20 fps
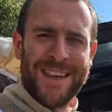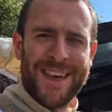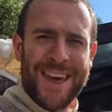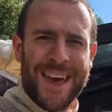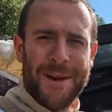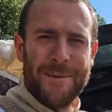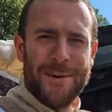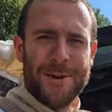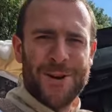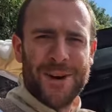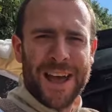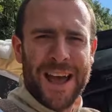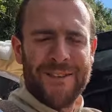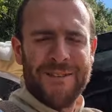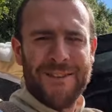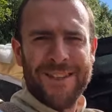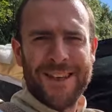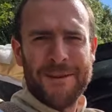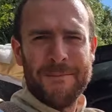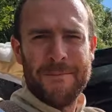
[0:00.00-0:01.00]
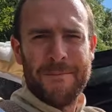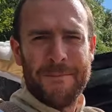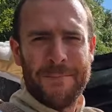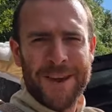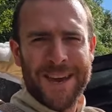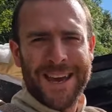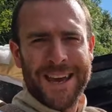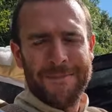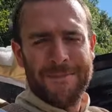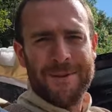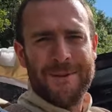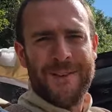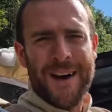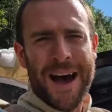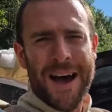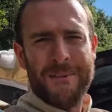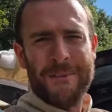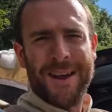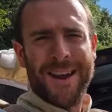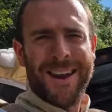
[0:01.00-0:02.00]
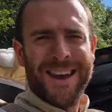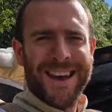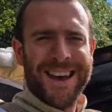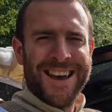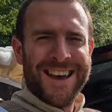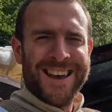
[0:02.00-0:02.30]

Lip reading: Here we talk everything beekeeping, farming,